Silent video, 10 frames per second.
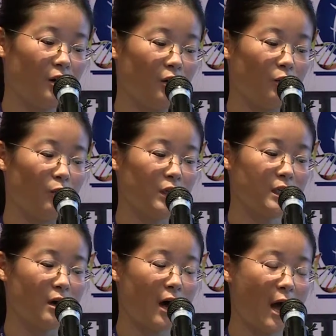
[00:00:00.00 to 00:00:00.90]
What
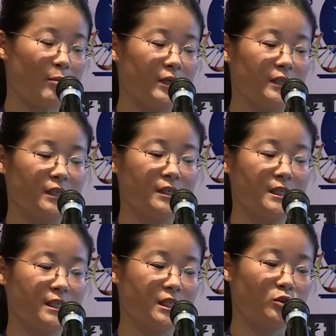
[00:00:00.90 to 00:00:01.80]
happened
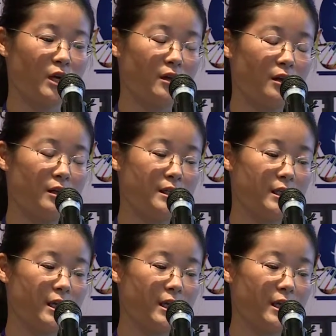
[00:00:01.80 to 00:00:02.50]
in these the